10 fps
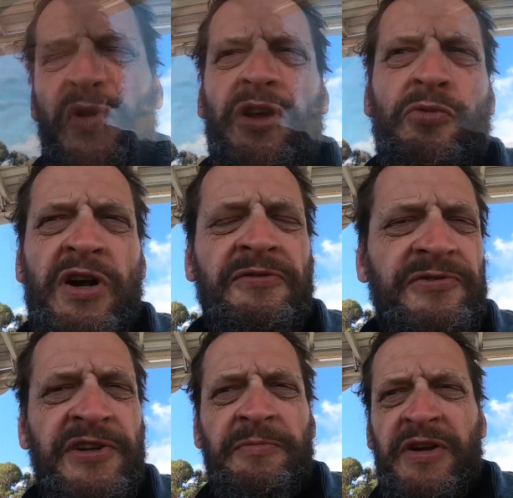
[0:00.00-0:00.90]
You're
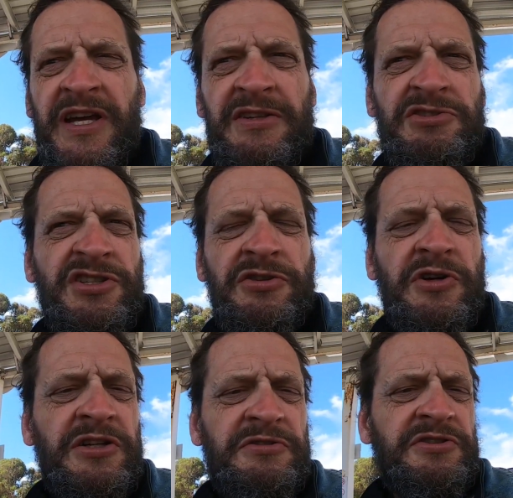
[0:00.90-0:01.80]
roughly about
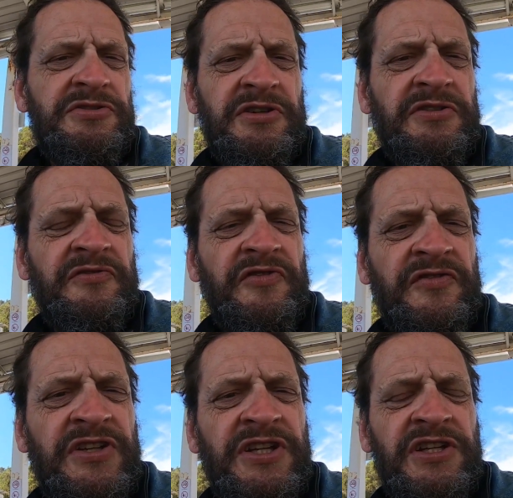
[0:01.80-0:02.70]
200,
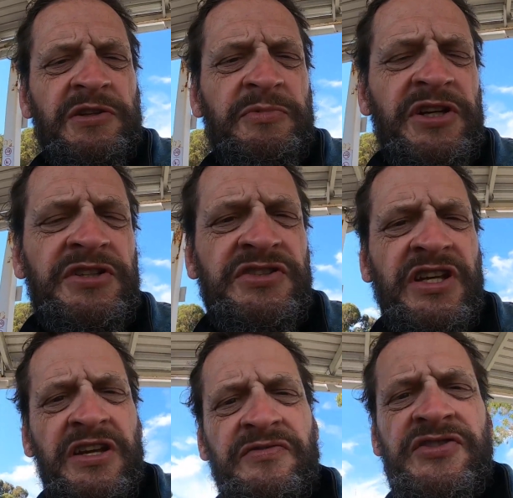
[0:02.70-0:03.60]
250 kilometres
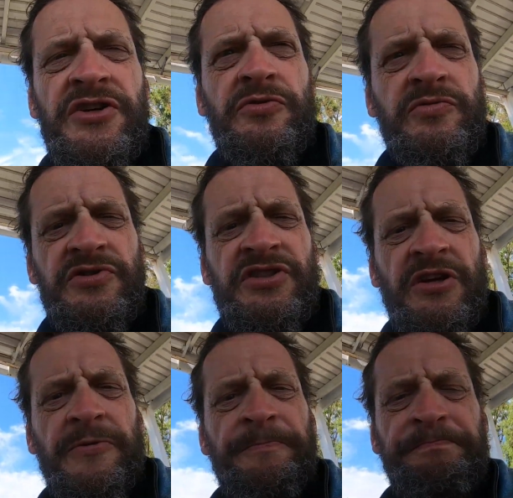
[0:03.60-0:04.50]
out of Geraldton,
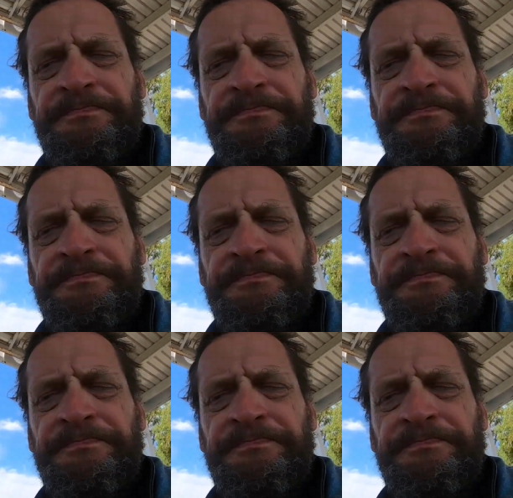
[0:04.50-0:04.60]
so